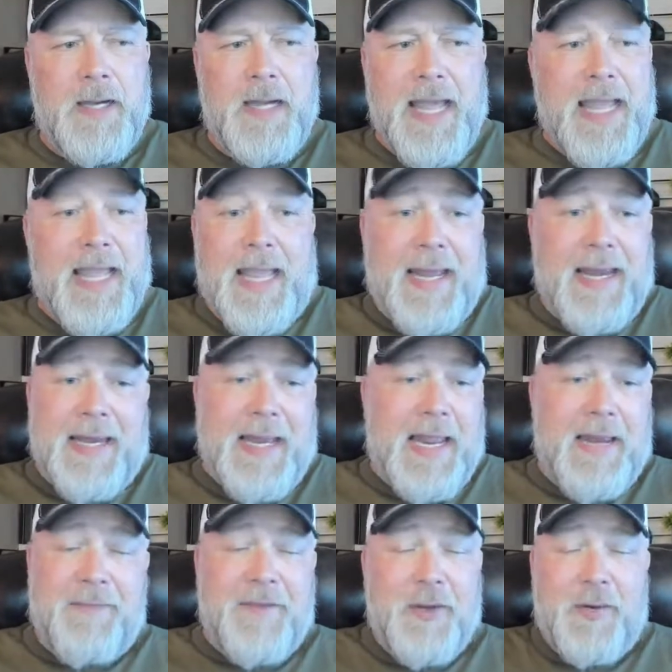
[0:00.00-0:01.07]
And
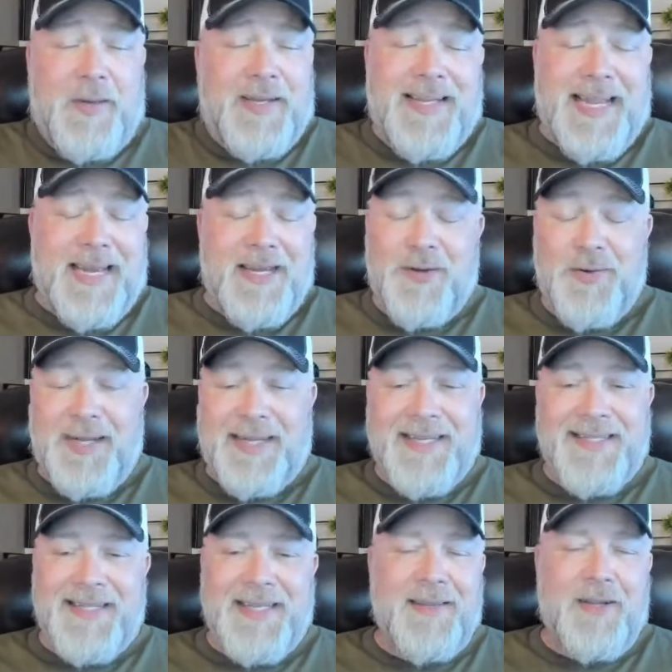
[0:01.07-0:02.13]
if you can
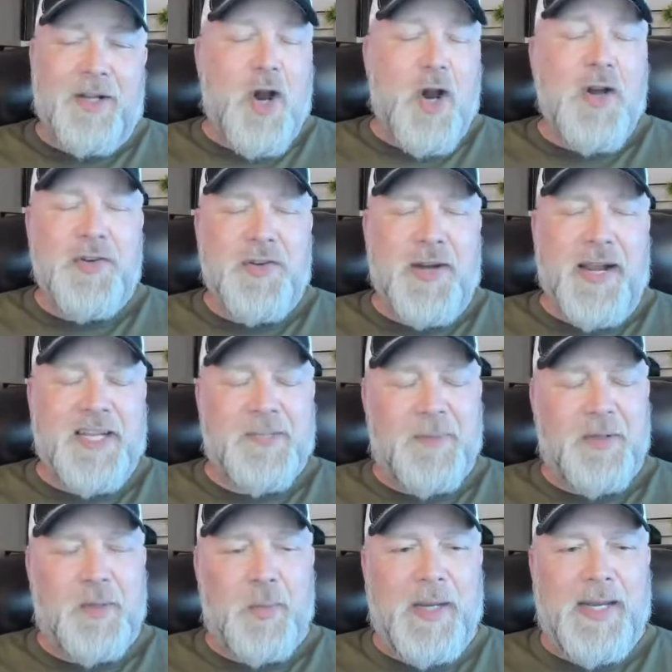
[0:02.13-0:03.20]
see the contrast
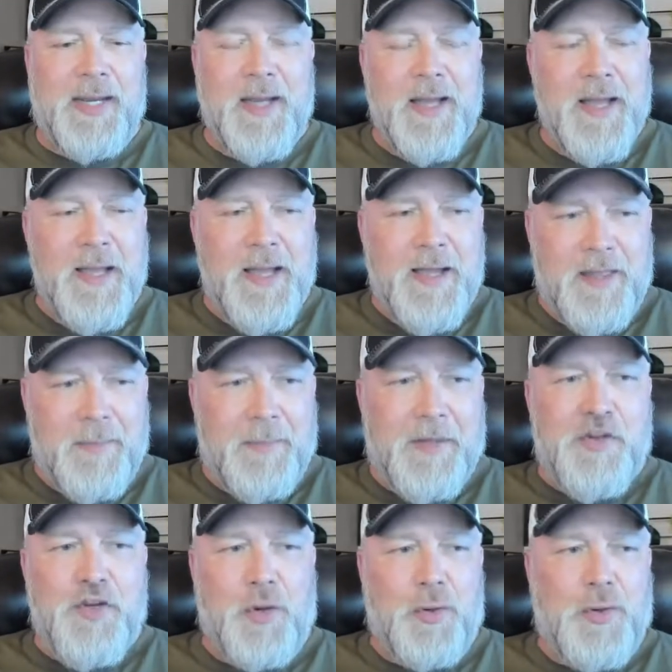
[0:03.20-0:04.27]
between the
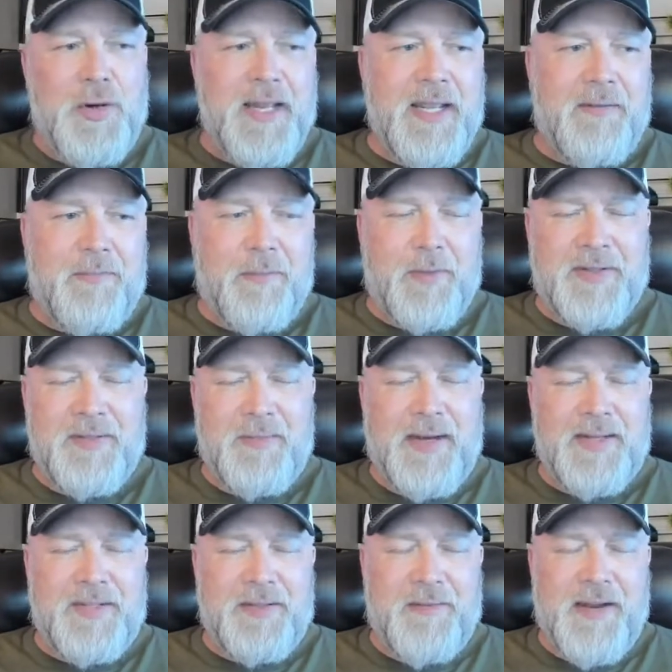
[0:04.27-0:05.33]
majority of
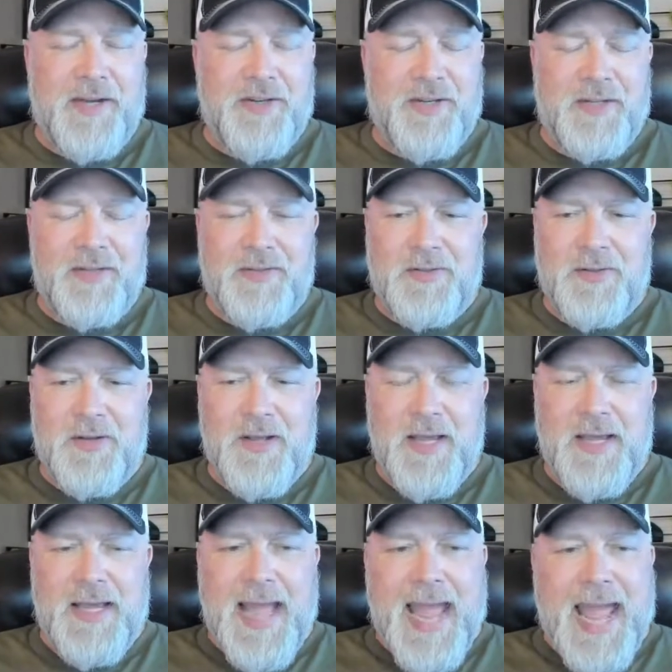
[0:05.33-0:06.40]
reservations
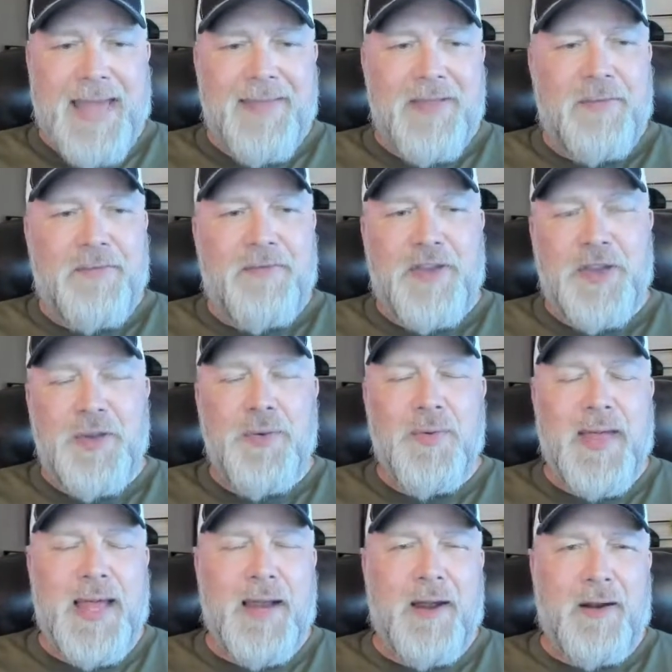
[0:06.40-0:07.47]
and the few
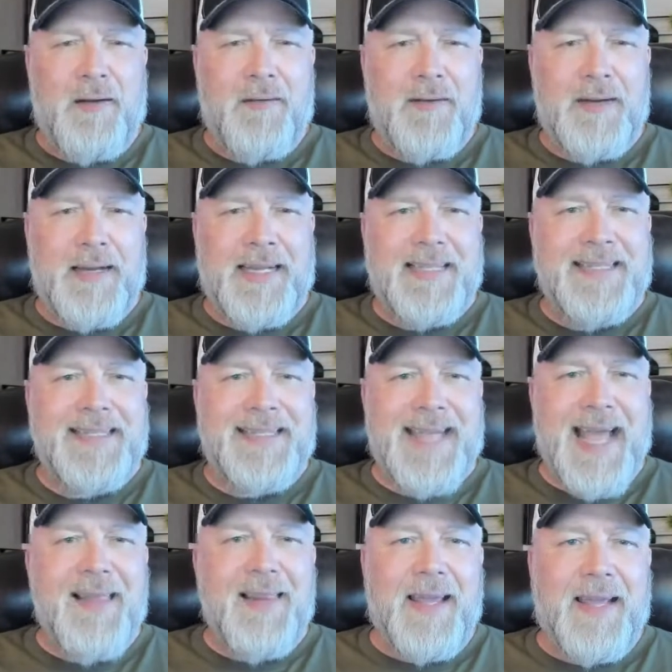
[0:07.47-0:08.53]
that are
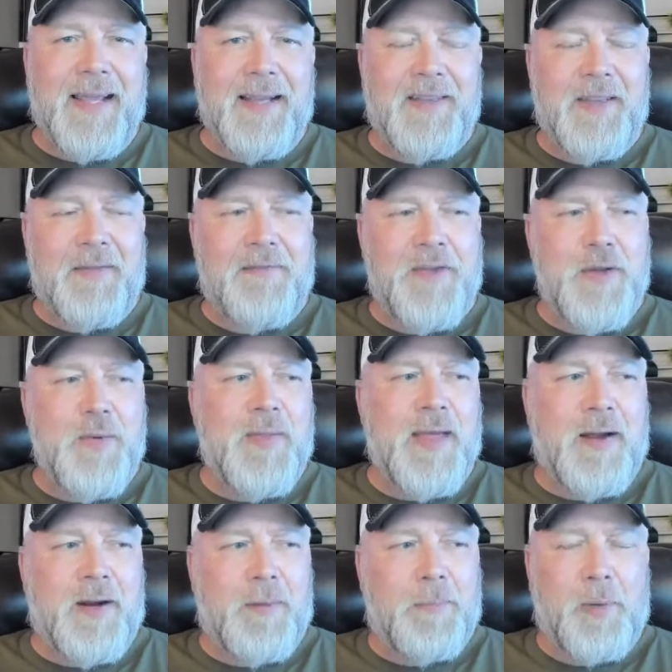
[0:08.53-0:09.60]
excelling, the few
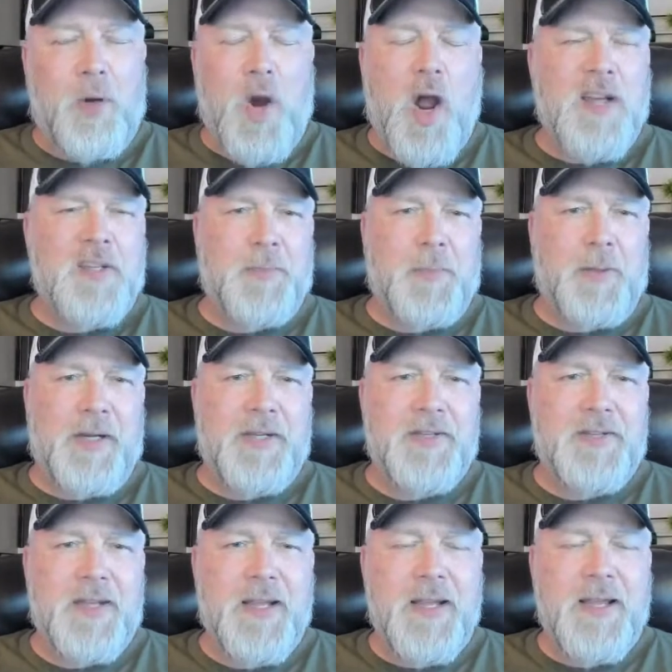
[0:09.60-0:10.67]
that are
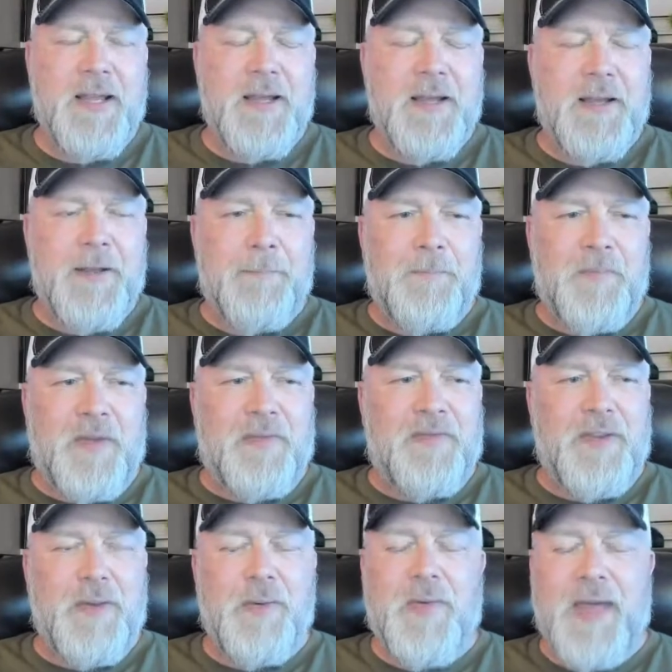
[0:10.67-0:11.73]
prosperous, the
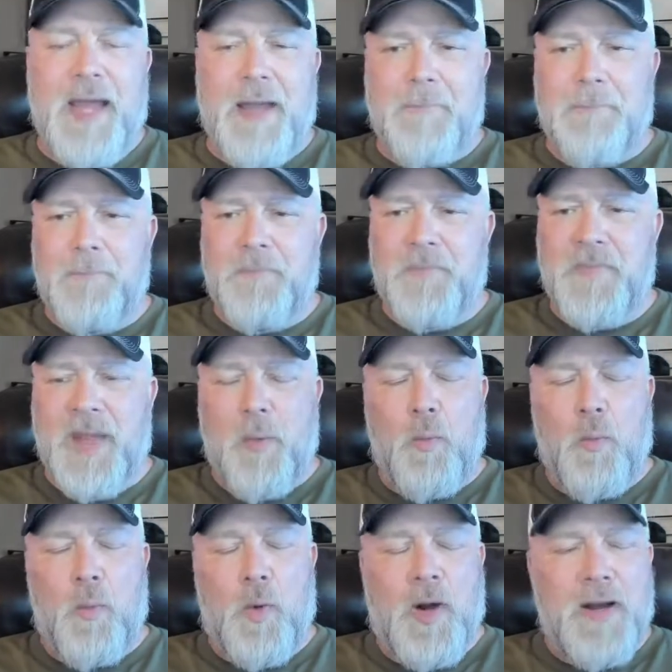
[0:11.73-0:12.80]
few that
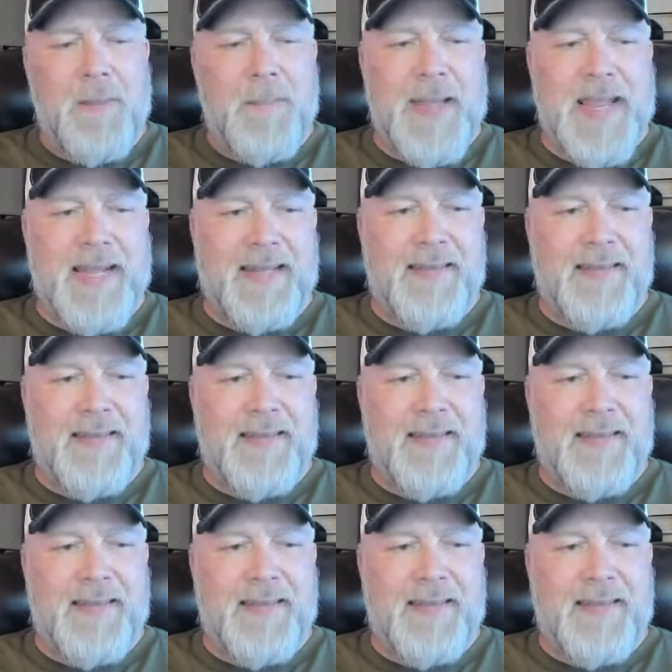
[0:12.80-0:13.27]
want to make a